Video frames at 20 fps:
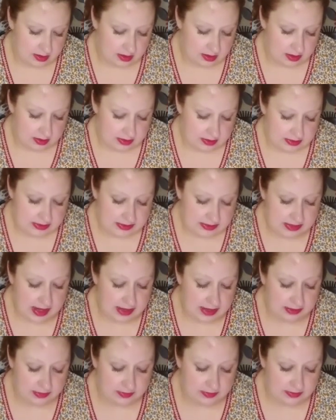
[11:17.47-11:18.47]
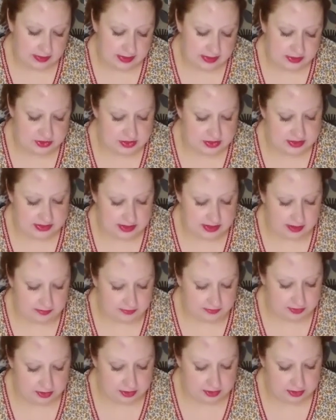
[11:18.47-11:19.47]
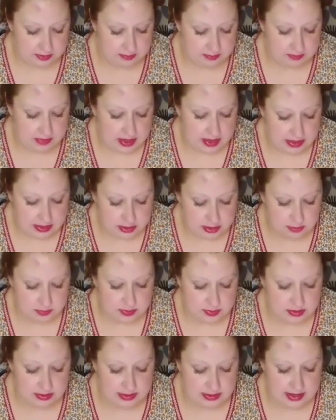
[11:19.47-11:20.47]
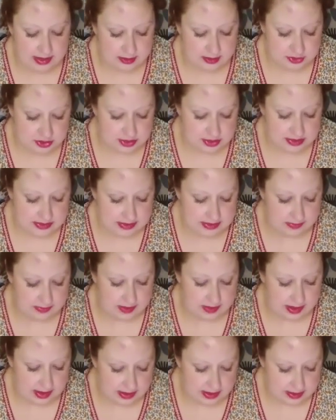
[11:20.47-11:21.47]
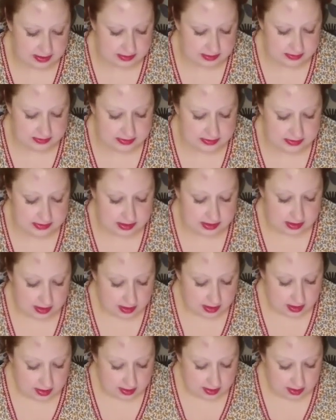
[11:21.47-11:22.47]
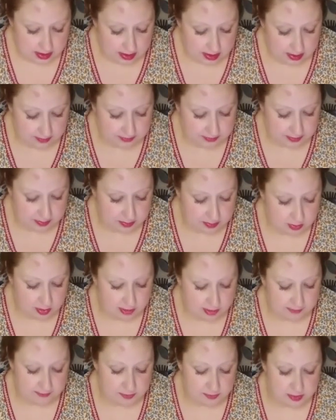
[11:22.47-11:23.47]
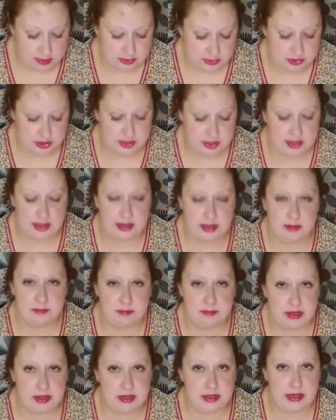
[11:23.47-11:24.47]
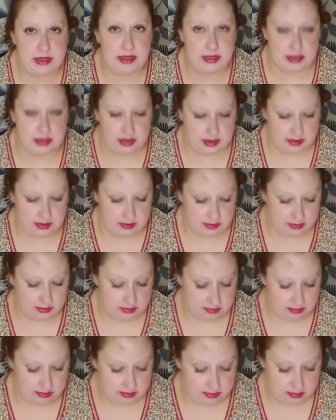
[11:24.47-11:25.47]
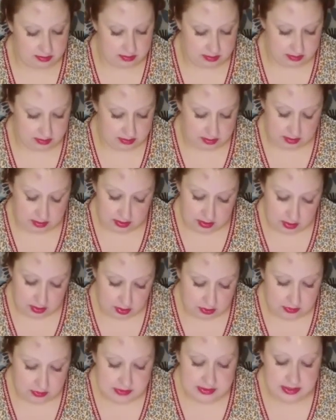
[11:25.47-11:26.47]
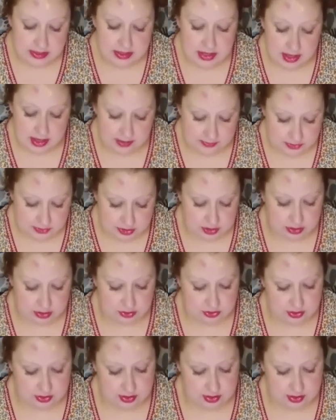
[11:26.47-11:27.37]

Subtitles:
Silently she suffered many humiliations at the hands of the more fortunate Peninnah, who did have children.